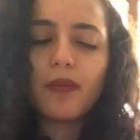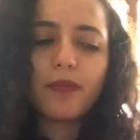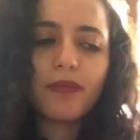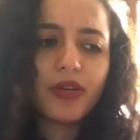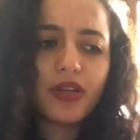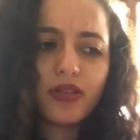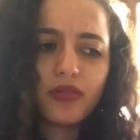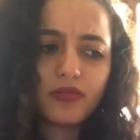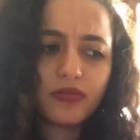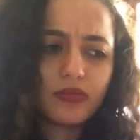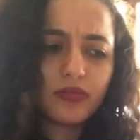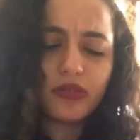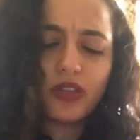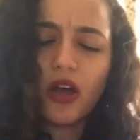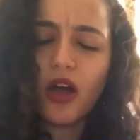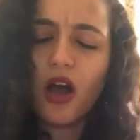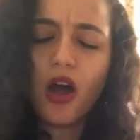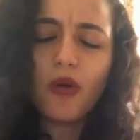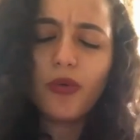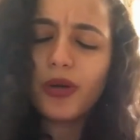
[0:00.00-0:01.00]
But
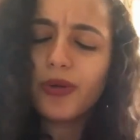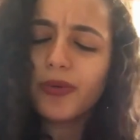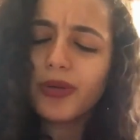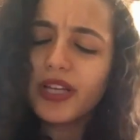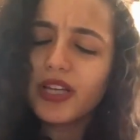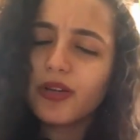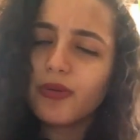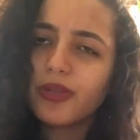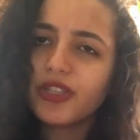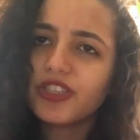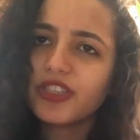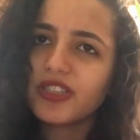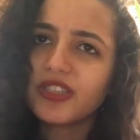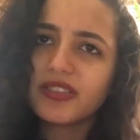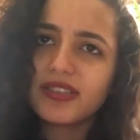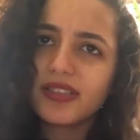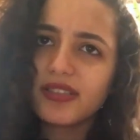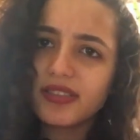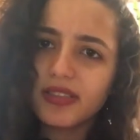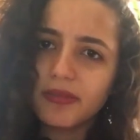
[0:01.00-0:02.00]
how are we gonna reach
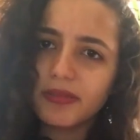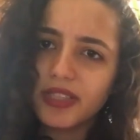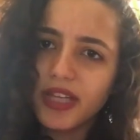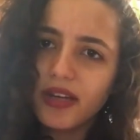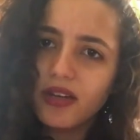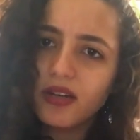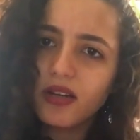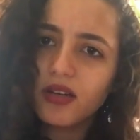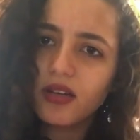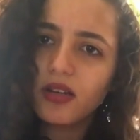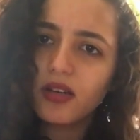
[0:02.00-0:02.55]
the system then?